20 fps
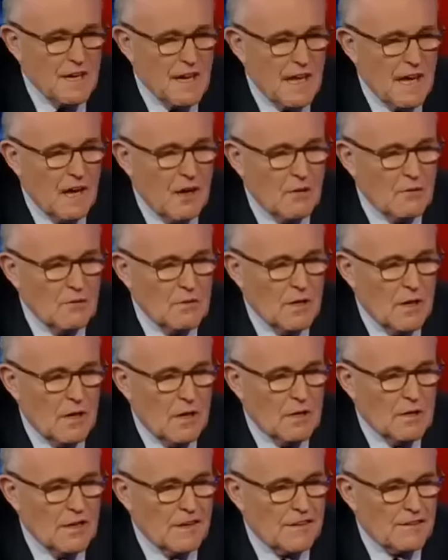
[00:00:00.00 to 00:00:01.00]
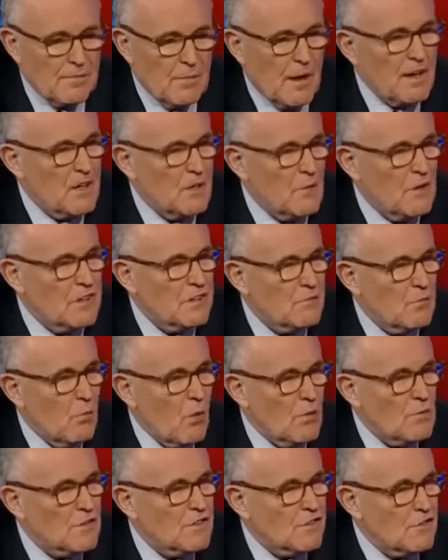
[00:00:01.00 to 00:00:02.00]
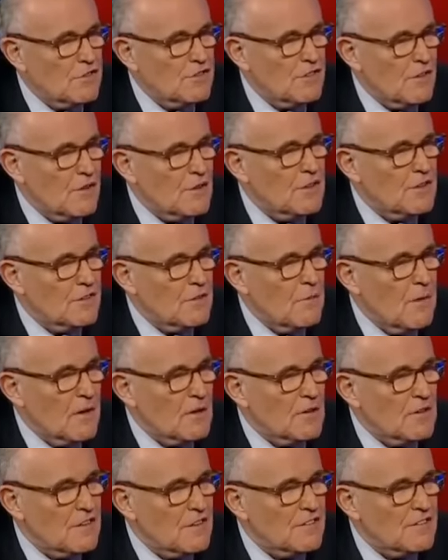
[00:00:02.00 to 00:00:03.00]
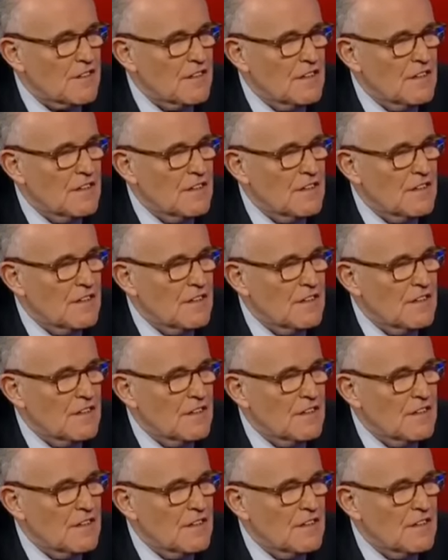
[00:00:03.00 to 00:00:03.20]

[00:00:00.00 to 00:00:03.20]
to now explain to us what was so serious about all this.